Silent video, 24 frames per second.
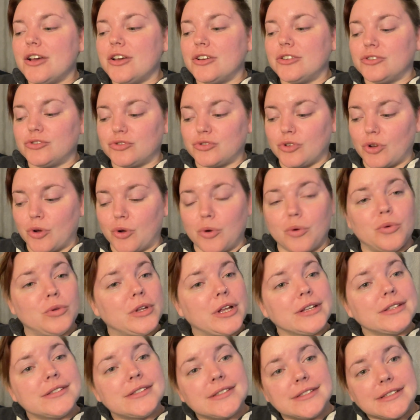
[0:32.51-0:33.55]
So
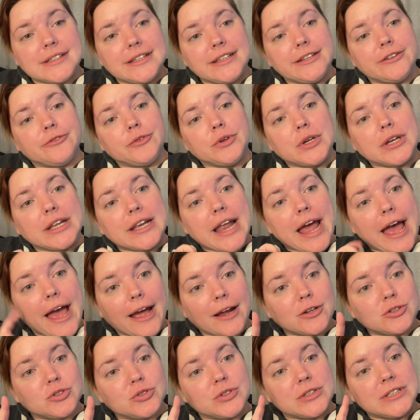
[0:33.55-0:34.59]
let's see if we can
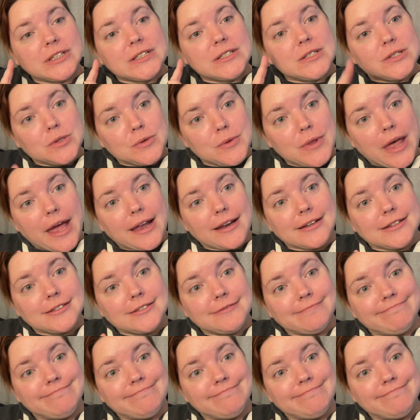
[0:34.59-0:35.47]
actually do that.